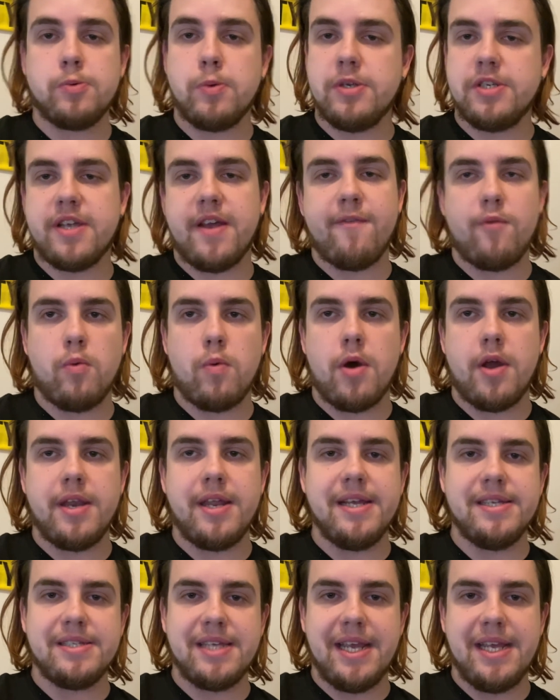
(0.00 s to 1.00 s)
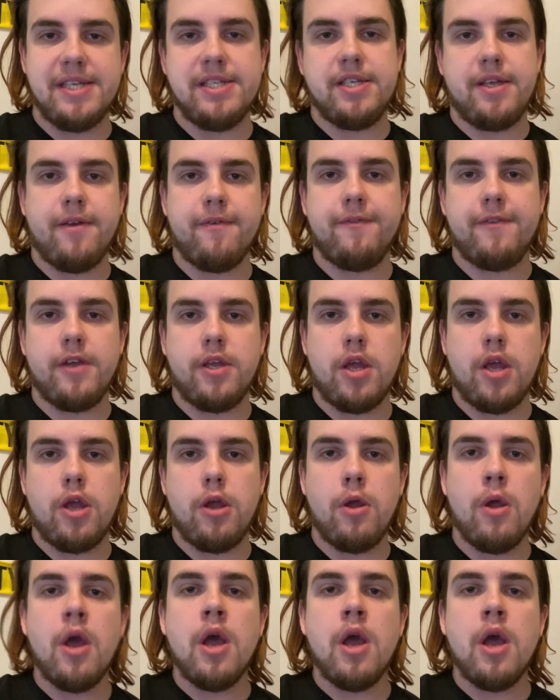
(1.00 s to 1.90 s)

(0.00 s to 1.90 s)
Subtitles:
whichever one is easier for you.